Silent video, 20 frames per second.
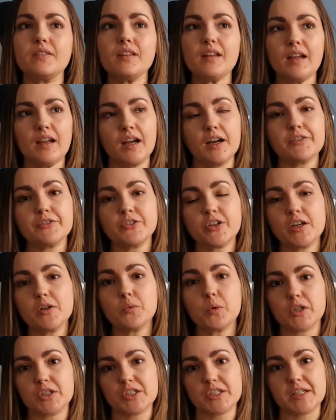after I'd
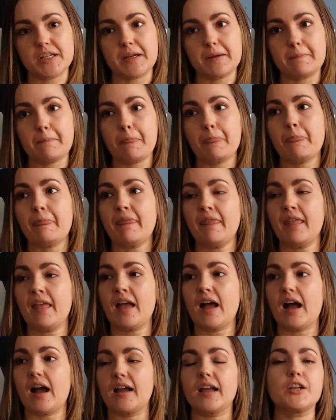watched it,
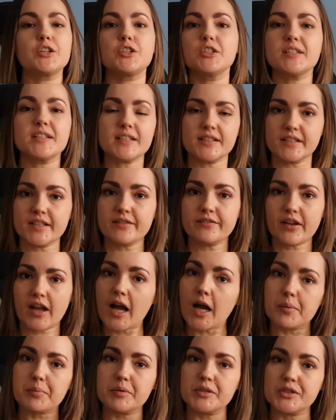does this ever
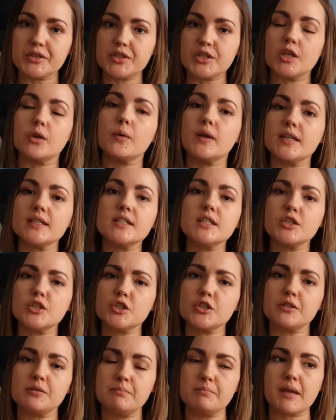happen to you? Is it
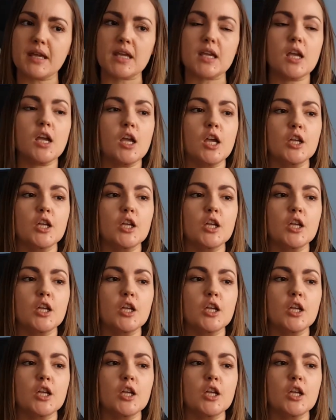just me?